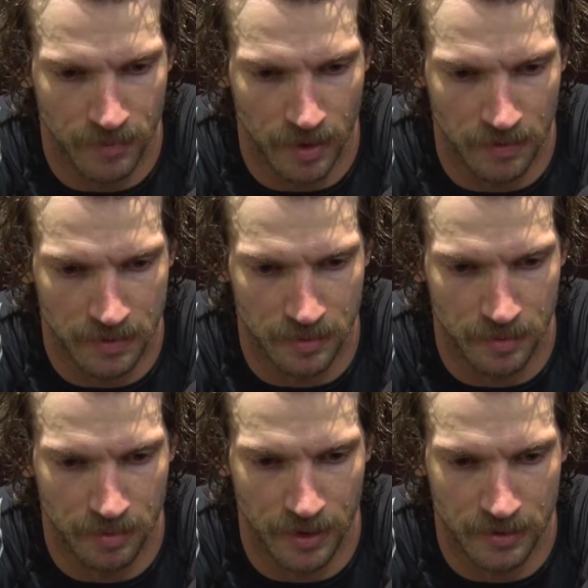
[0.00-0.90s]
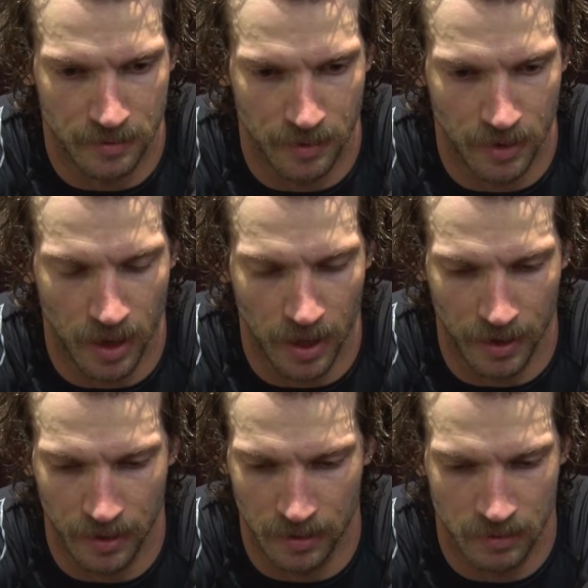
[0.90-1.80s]
obviously been playing some good
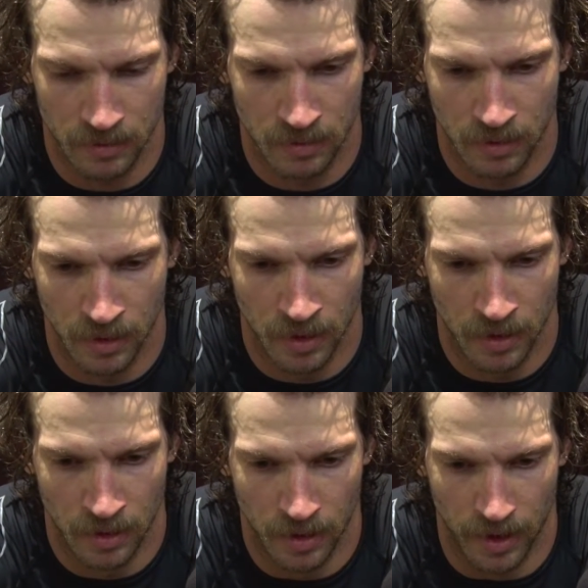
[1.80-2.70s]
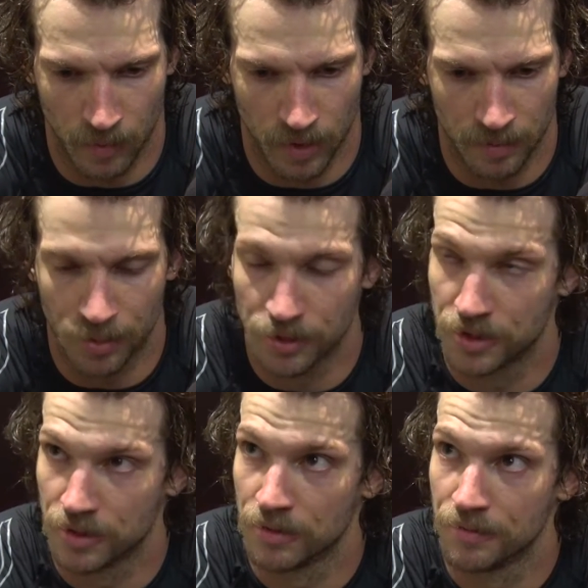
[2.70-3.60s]
hockey, and I didn't want to push
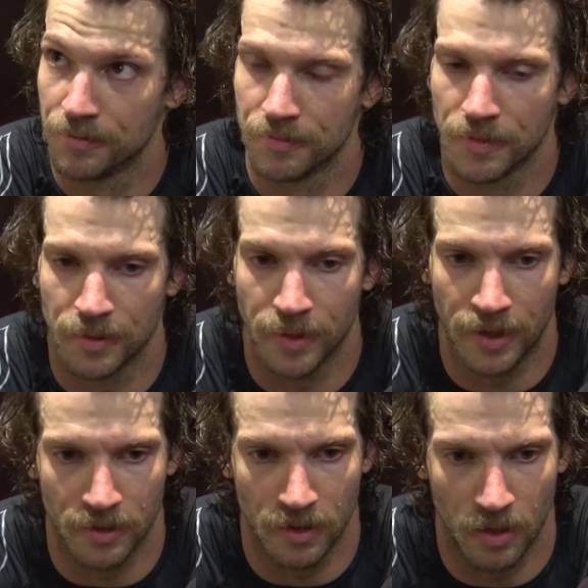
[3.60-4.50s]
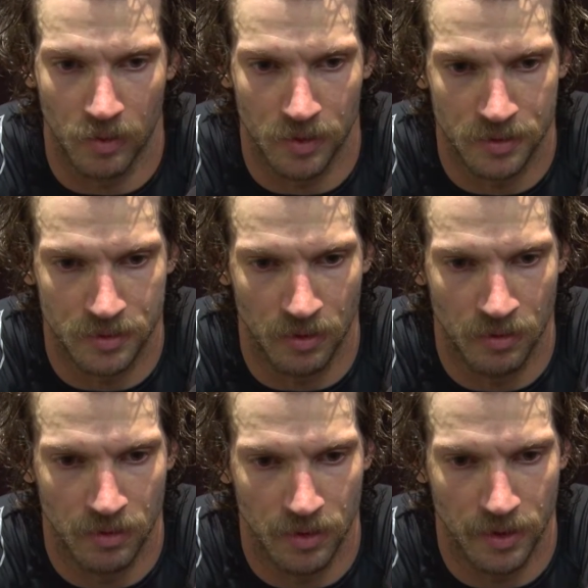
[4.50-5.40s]
it and make it a lot worse. So
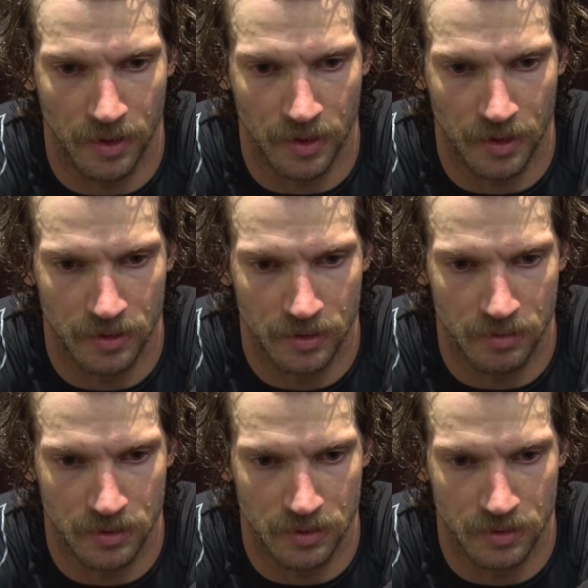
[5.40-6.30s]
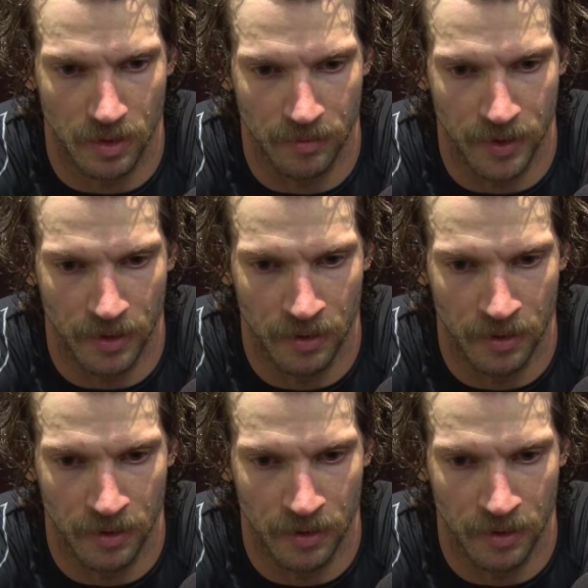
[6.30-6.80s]
I think it was just something